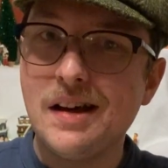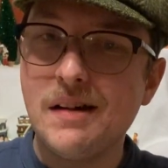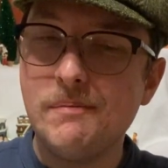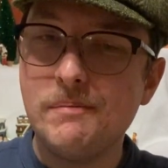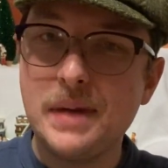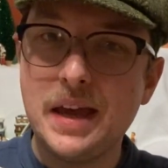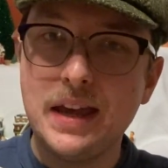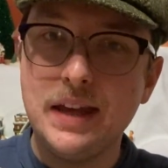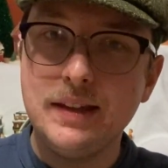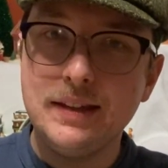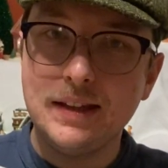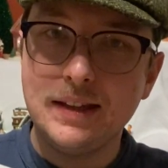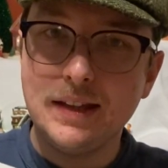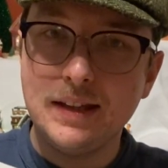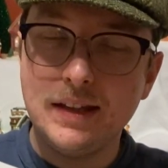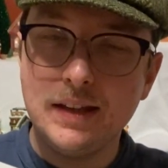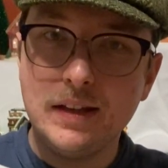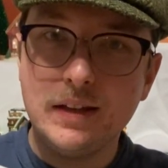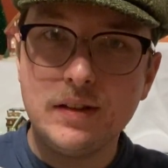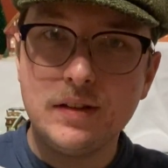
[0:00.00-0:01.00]
made
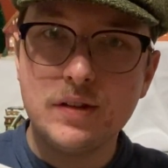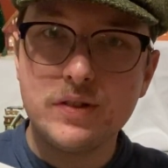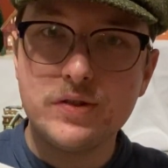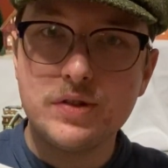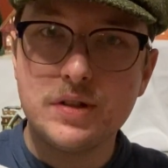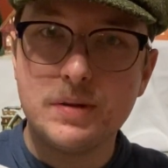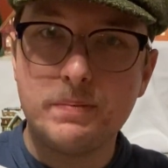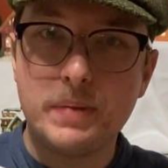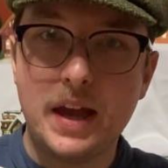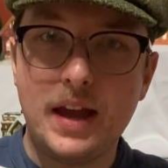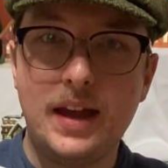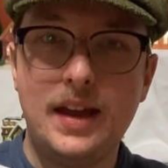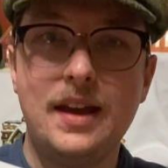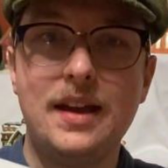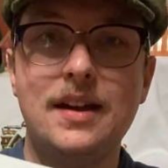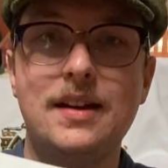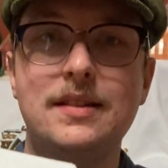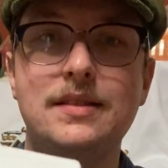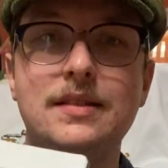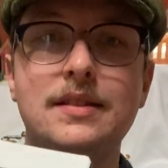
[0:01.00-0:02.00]
in
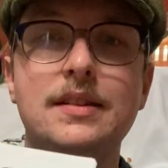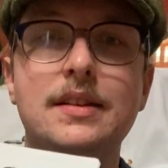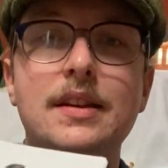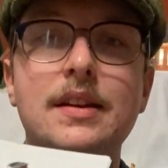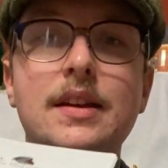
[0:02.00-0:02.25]
Japan.